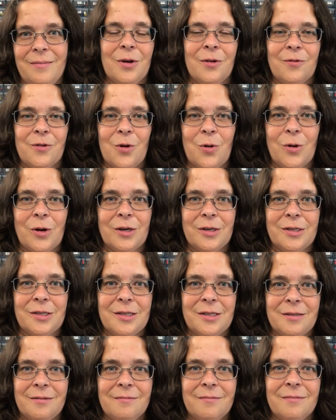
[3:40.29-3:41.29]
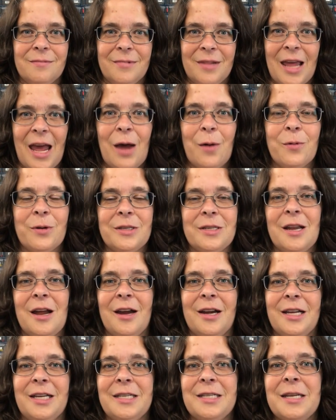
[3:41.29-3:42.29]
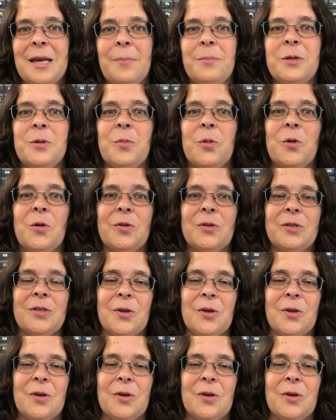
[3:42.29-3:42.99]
Of course, that was not acceptable,